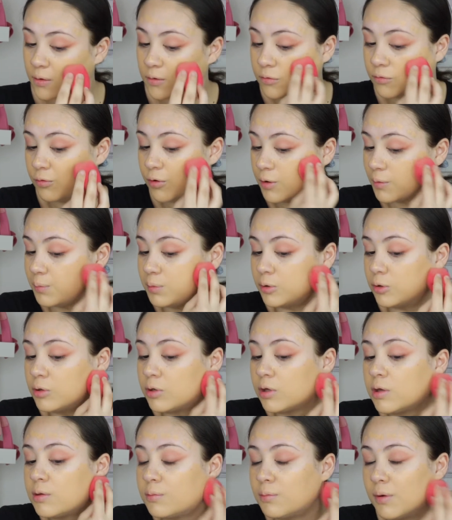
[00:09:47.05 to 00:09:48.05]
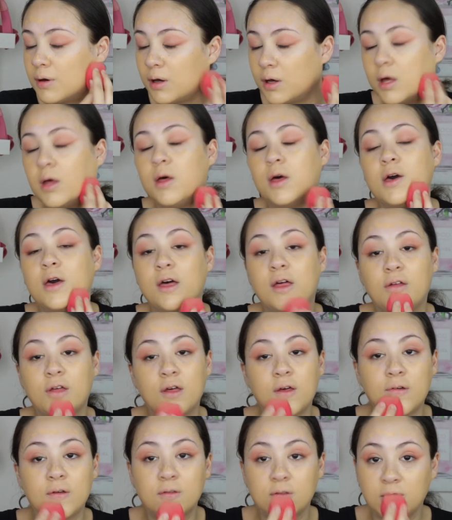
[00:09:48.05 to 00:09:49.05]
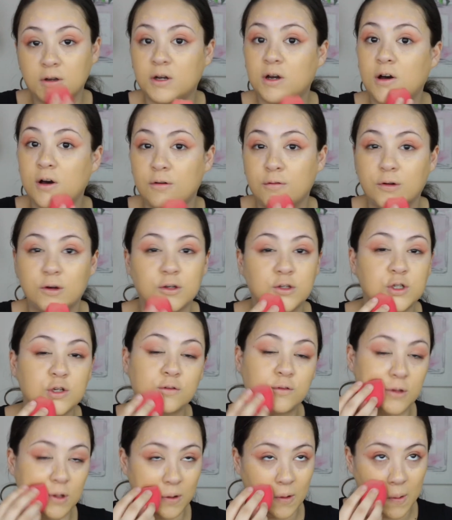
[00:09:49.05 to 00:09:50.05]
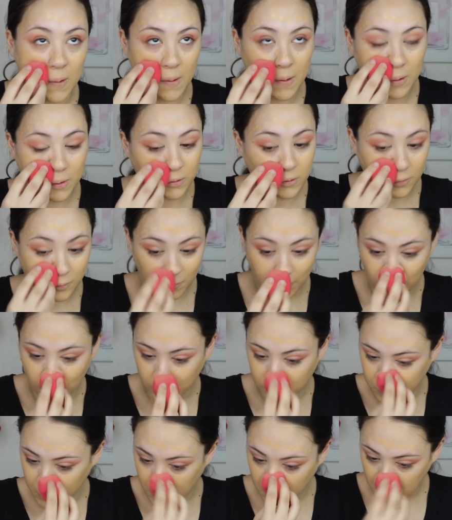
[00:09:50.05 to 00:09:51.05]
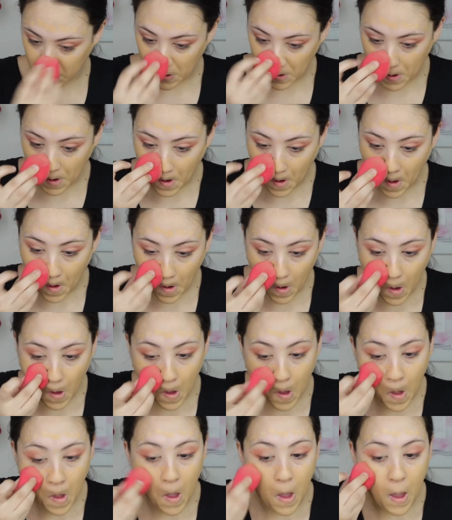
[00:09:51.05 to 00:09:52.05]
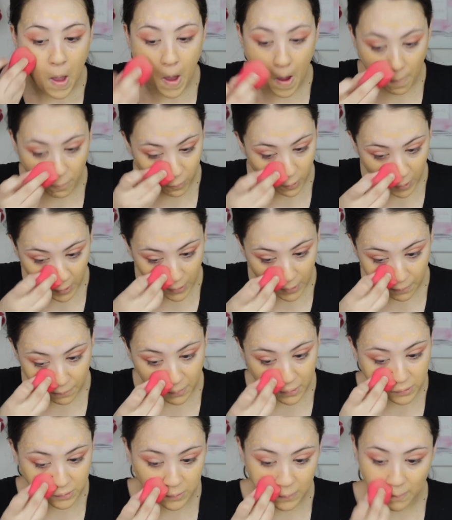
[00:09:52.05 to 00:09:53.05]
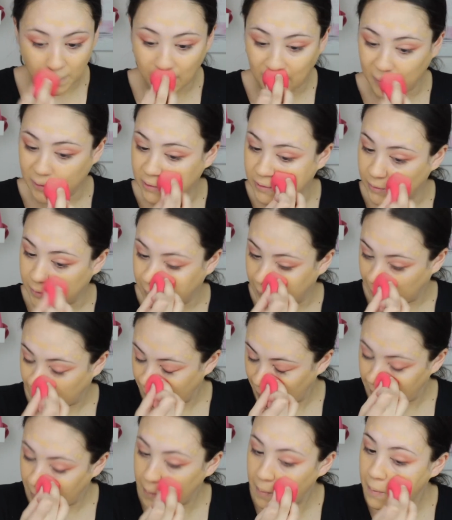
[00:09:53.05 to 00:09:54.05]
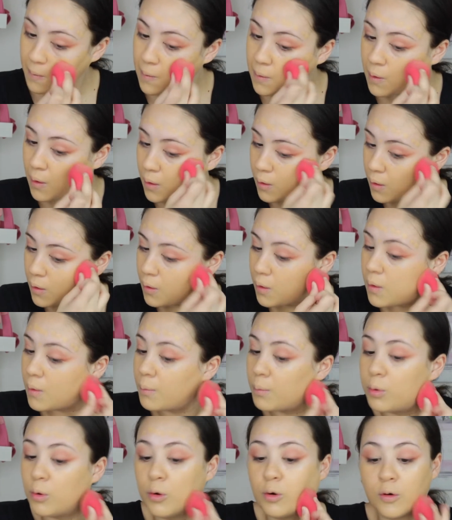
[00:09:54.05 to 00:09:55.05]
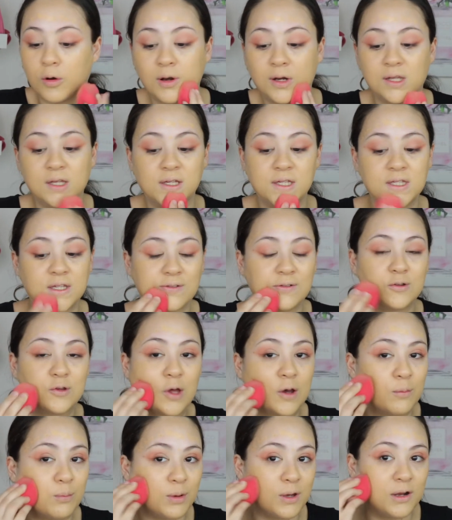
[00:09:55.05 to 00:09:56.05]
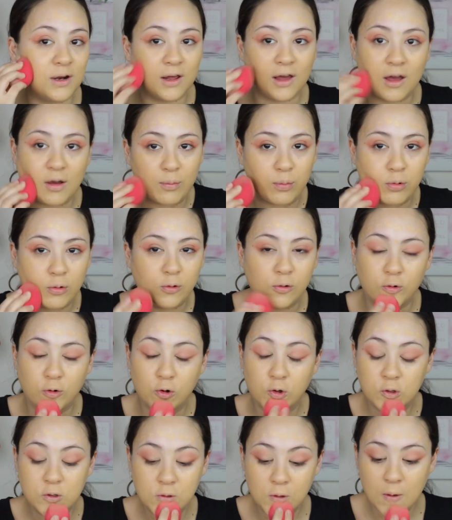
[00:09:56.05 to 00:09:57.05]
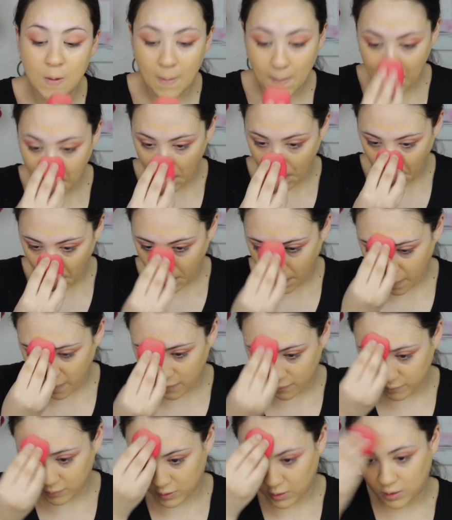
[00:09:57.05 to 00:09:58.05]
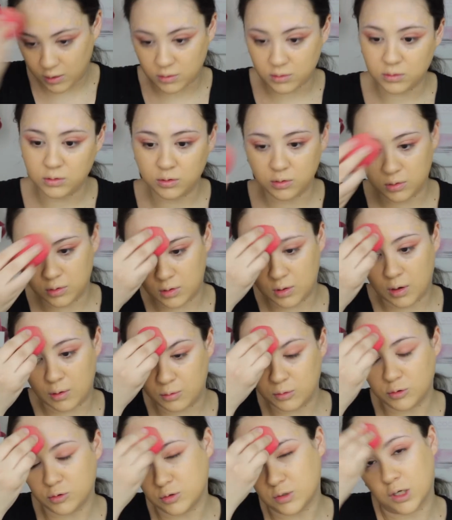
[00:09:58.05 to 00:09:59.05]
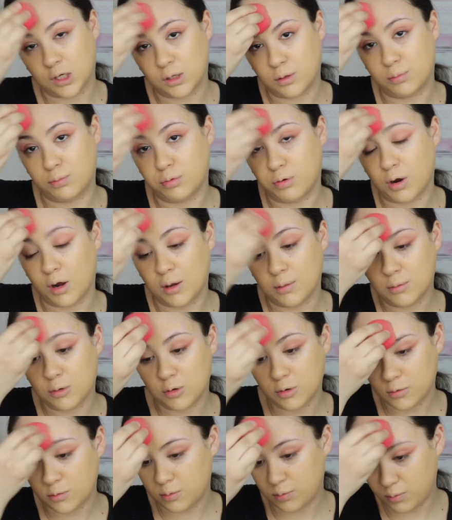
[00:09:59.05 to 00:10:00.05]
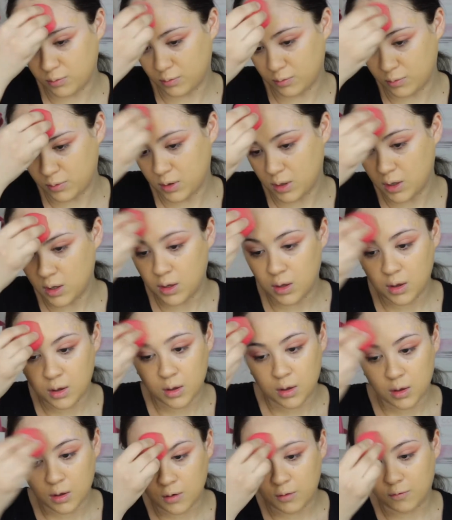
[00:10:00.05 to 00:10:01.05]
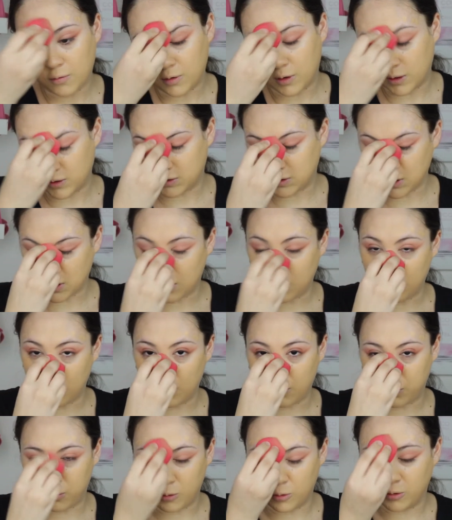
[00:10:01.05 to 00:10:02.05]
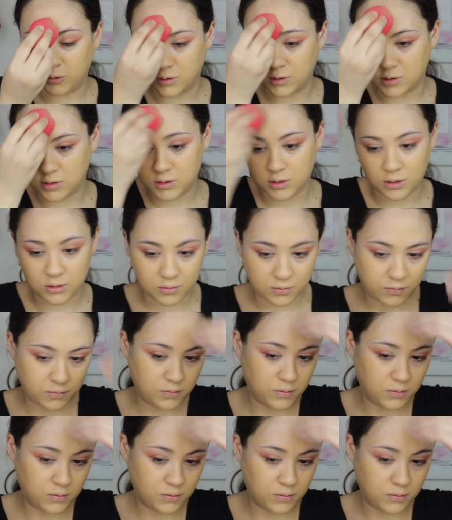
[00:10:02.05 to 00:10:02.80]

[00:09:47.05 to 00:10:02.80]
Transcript: Rare Beauty, but the coverage of the Too Faced one. I feel like it makes me look like poreless, even though I barely have pores. If not, I would use like a primer, but like to help with pores and stuff.